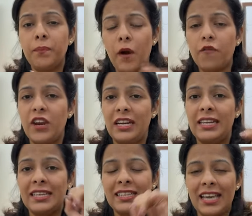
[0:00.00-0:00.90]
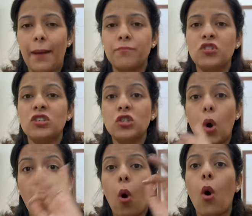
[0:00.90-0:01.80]
perfectly captures
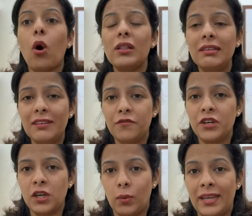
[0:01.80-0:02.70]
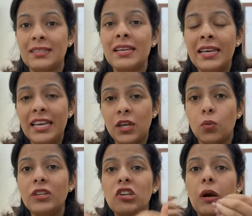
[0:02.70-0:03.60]
all the different ways in
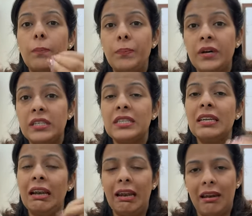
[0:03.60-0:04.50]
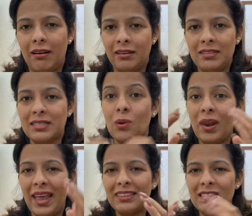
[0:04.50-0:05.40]
which a person learns. So
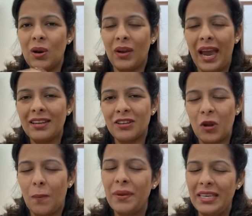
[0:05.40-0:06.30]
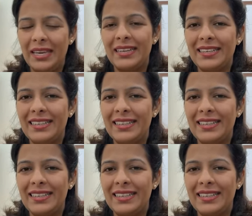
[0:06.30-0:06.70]
let's look at the topic in